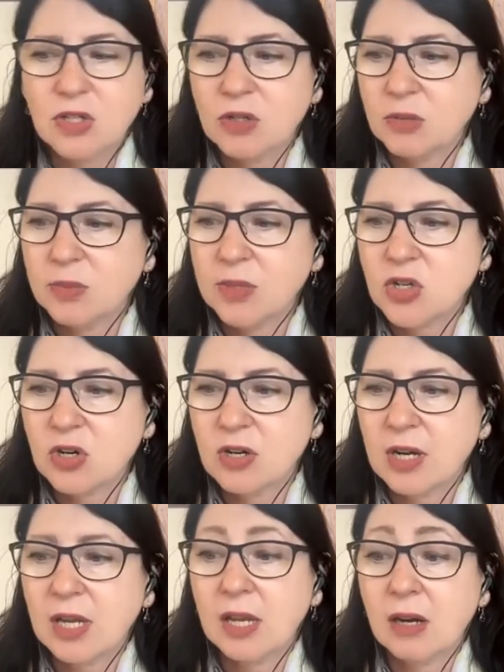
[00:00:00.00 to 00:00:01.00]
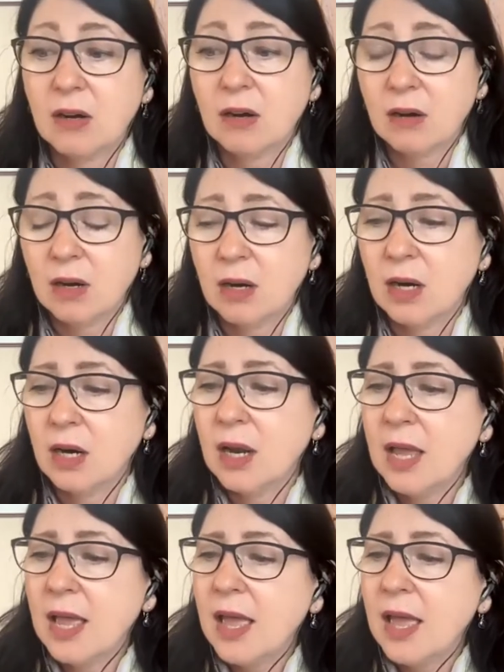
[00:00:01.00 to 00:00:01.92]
you'll be sure to hear her.